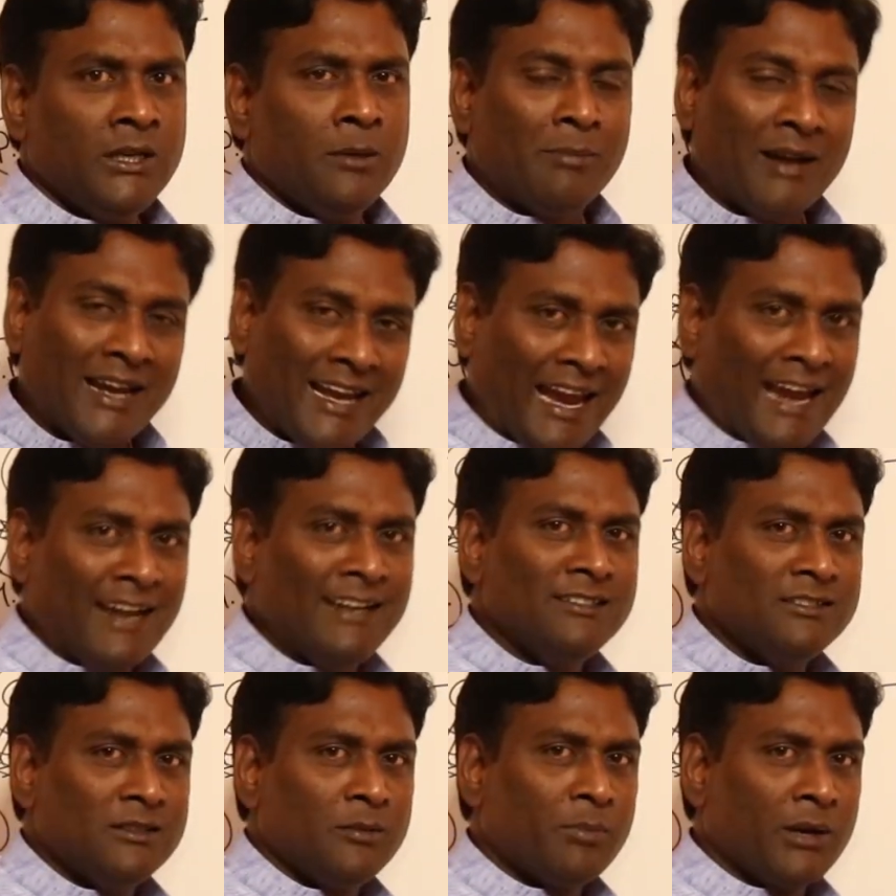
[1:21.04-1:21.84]
my
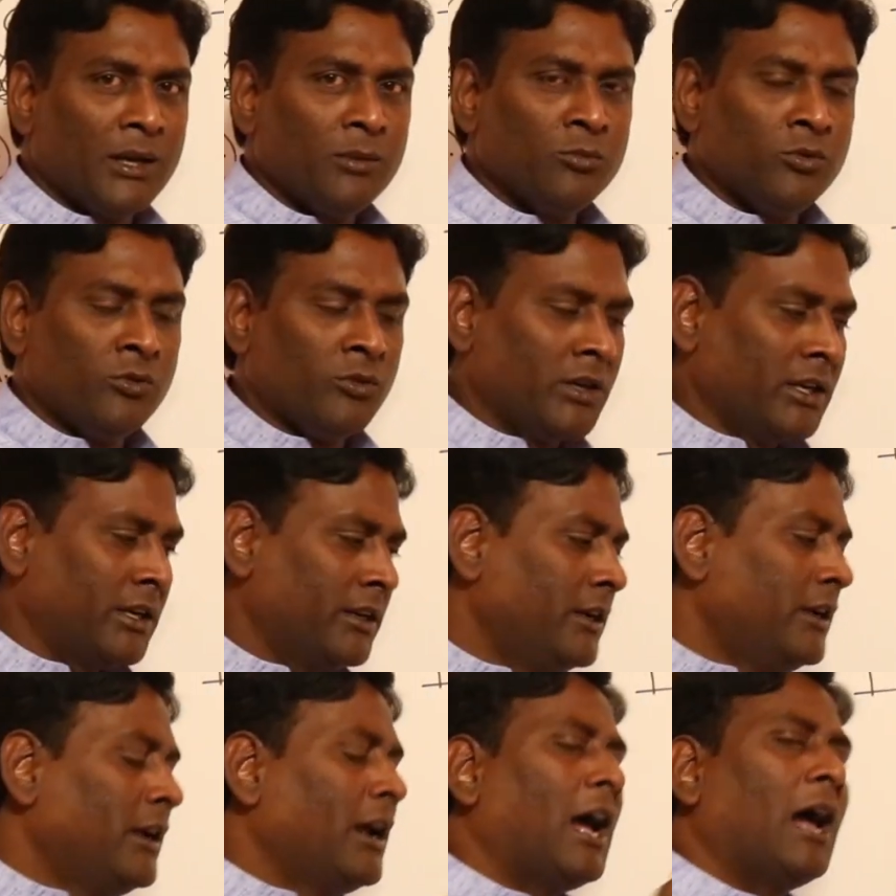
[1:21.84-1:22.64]
hand is the prime mover,
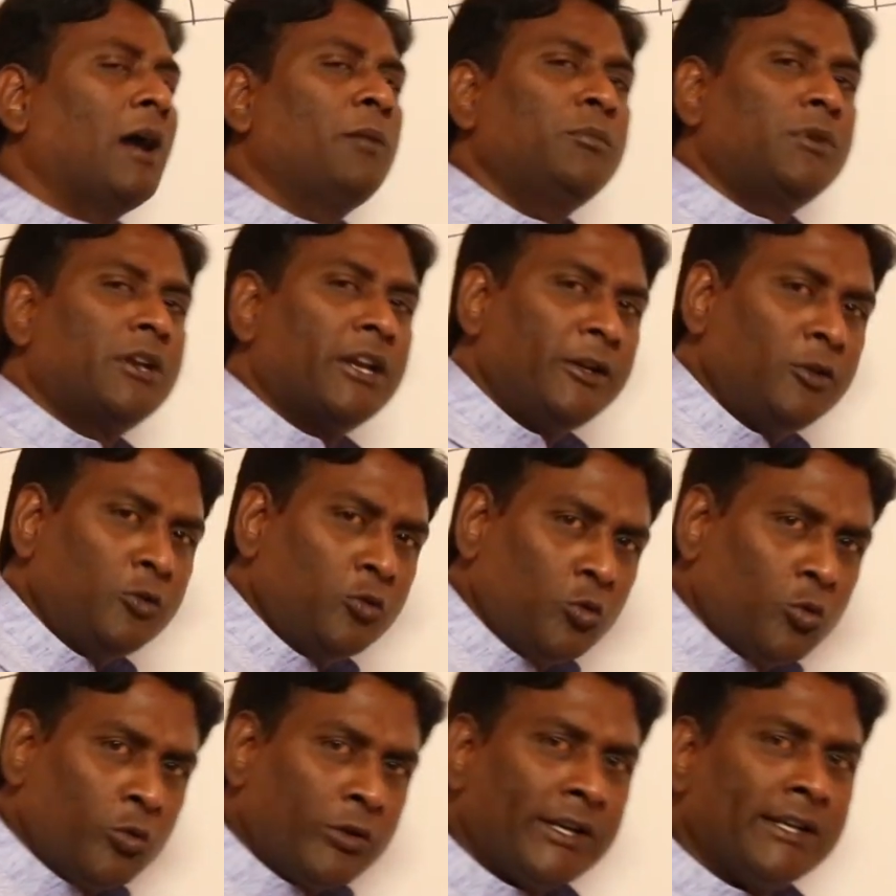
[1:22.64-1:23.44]
I am trying
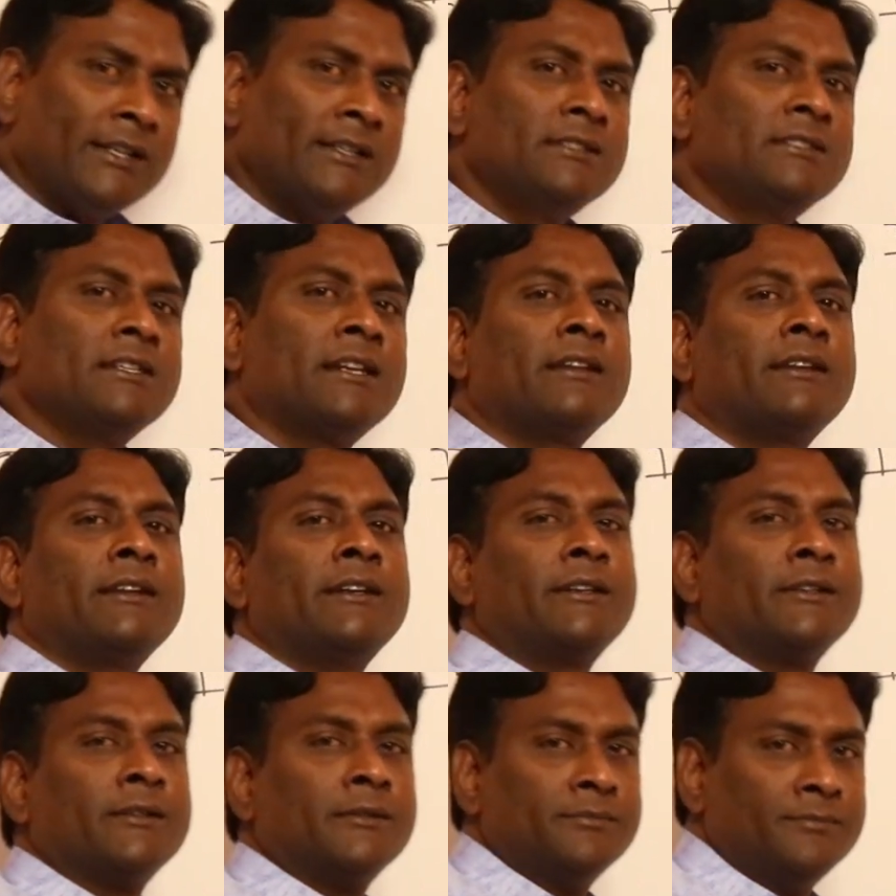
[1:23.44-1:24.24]
to rotate the
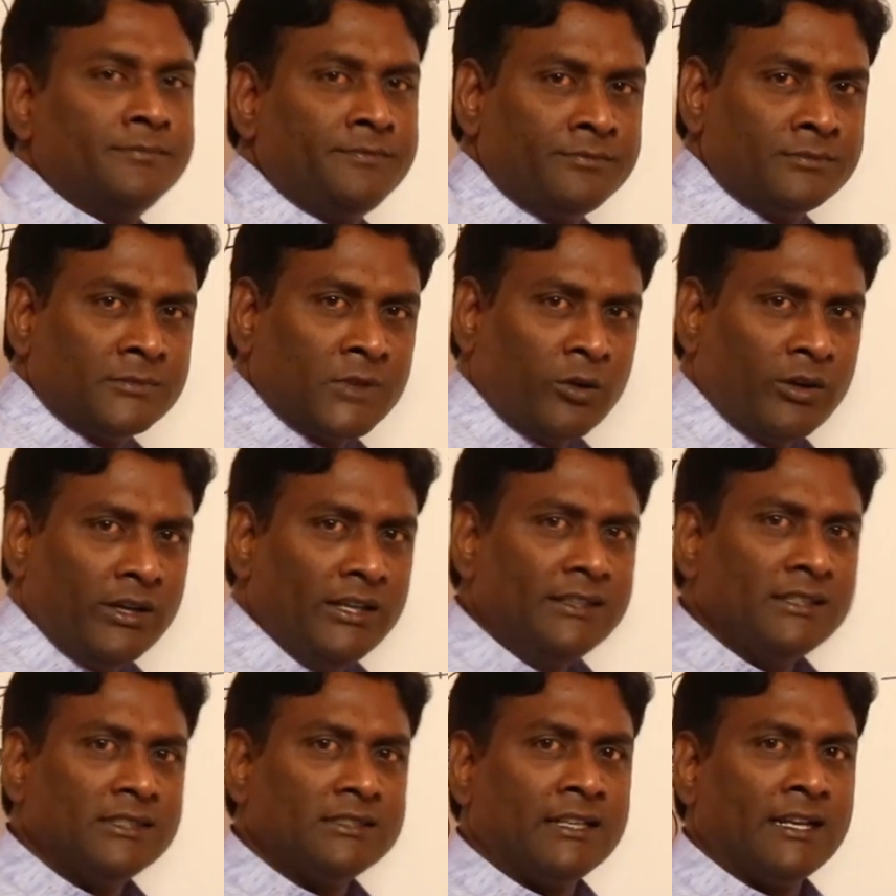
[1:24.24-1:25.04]
generator, okay,
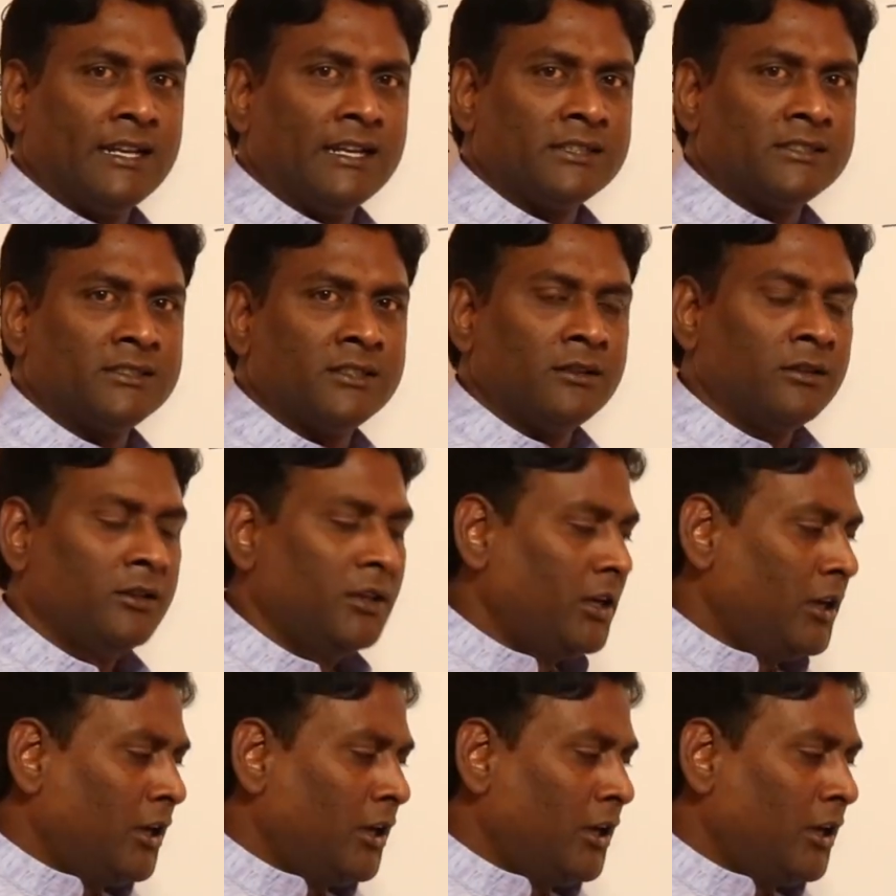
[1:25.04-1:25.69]
in this direction.